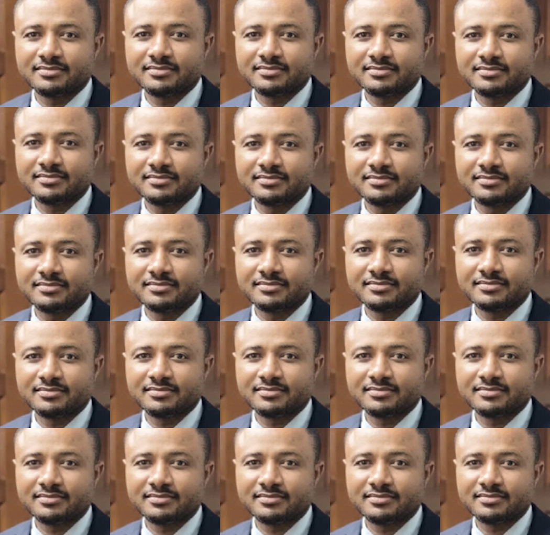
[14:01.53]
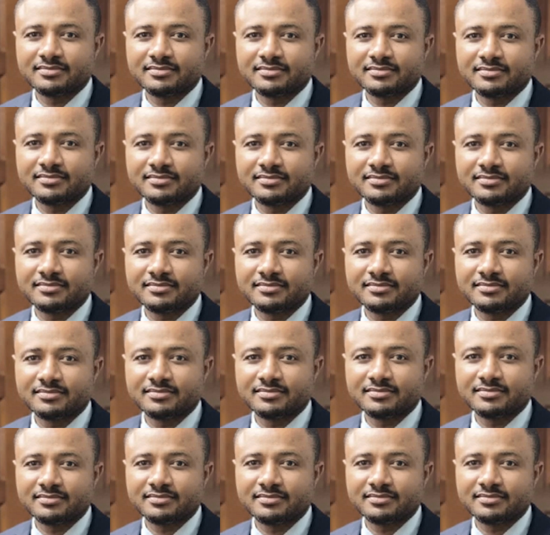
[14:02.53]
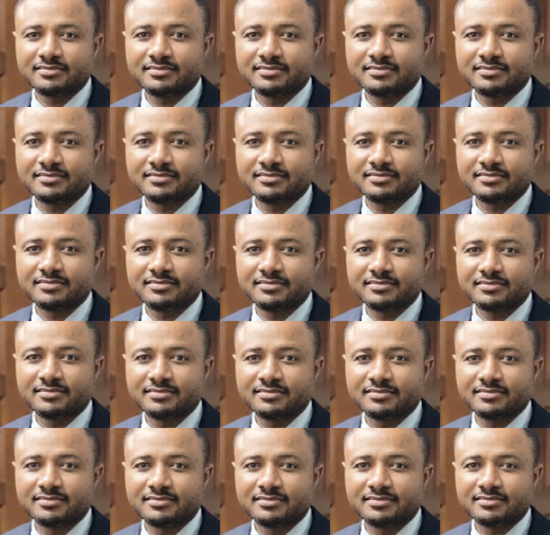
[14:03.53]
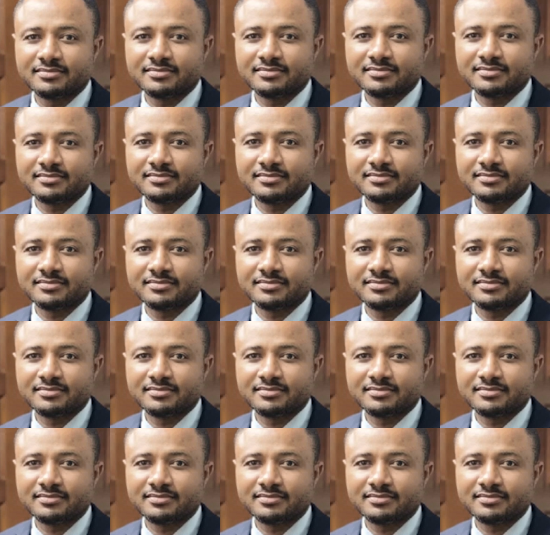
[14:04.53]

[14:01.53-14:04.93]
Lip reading: [no speech]